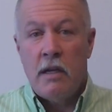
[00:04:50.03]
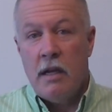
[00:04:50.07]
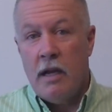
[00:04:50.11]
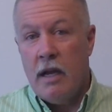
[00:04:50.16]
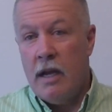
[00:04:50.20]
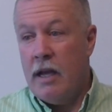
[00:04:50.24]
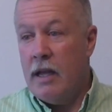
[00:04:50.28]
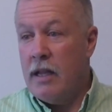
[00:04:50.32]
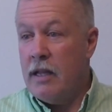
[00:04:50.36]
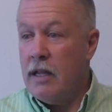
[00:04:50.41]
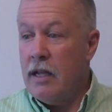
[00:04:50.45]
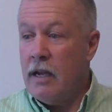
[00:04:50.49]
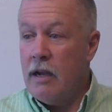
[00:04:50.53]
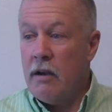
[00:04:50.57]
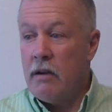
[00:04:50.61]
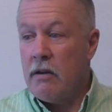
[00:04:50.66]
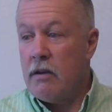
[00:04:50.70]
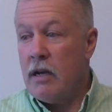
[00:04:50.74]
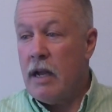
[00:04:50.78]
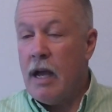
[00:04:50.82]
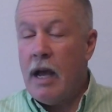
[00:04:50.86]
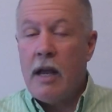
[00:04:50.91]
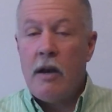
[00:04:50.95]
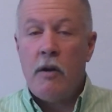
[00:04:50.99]
and they're
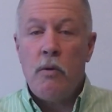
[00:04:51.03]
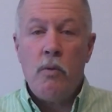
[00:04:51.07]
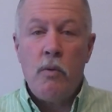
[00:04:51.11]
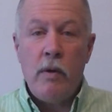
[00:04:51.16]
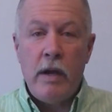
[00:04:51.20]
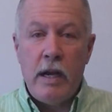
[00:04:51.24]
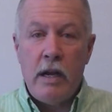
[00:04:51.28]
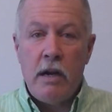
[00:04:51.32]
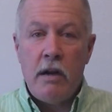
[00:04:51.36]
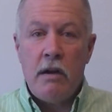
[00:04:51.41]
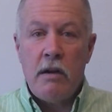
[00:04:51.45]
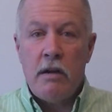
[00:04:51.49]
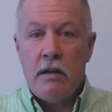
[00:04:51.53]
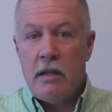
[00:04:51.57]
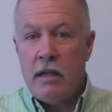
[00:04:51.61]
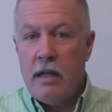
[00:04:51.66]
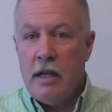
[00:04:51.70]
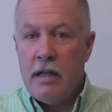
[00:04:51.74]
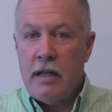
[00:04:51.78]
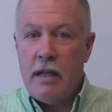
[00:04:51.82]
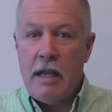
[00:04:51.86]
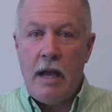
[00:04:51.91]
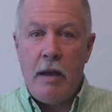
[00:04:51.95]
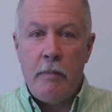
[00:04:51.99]
not aware
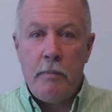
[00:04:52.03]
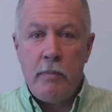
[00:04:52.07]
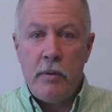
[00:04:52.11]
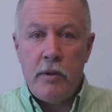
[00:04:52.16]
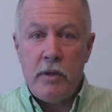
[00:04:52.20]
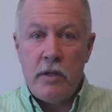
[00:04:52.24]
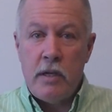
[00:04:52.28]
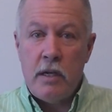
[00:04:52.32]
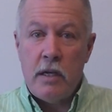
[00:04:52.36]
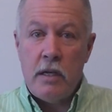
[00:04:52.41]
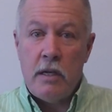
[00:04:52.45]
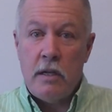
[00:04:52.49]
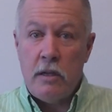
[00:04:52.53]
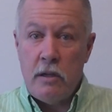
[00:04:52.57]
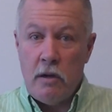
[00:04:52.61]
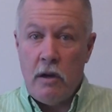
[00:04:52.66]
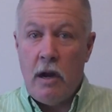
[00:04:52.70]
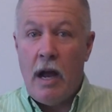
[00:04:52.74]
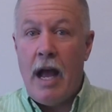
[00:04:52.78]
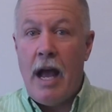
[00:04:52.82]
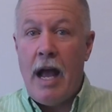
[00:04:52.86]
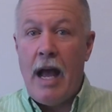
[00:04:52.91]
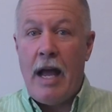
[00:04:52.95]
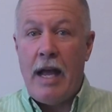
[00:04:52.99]
that that particular
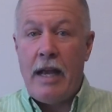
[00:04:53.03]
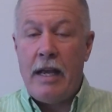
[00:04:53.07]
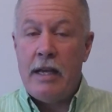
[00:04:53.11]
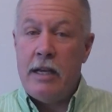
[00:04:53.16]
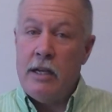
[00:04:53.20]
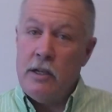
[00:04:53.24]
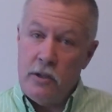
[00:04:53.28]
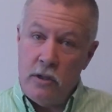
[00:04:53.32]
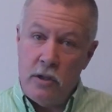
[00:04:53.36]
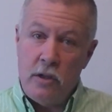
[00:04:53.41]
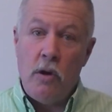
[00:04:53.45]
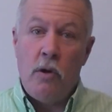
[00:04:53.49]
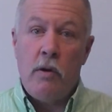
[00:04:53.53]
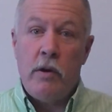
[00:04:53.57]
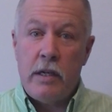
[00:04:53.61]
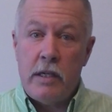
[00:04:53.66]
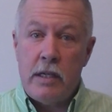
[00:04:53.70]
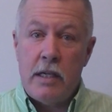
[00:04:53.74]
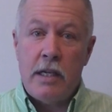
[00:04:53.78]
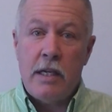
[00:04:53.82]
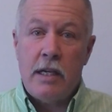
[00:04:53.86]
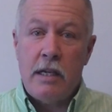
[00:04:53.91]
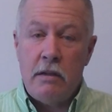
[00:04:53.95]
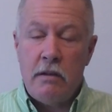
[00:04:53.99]
high is going to
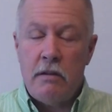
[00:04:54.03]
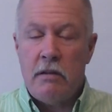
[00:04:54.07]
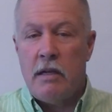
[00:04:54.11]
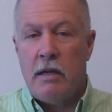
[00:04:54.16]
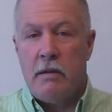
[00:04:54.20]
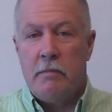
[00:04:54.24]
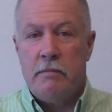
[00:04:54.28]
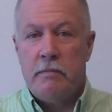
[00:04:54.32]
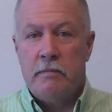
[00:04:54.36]
kill them.